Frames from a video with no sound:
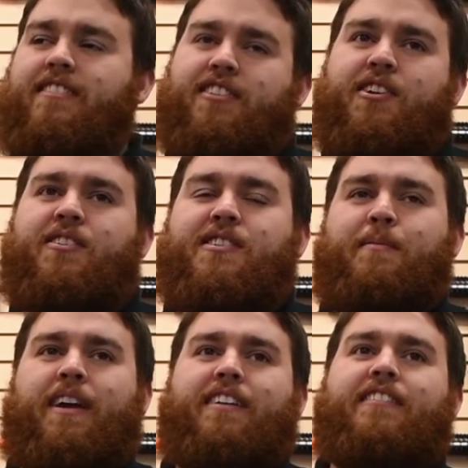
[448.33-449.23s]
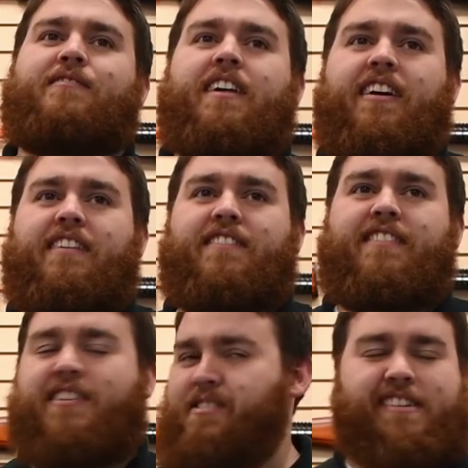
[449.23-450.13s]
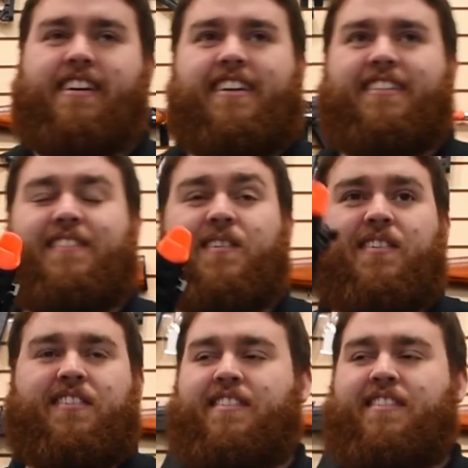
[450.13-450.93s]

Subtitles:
You don't tell me how to live my life. I don't tell you how to live yours.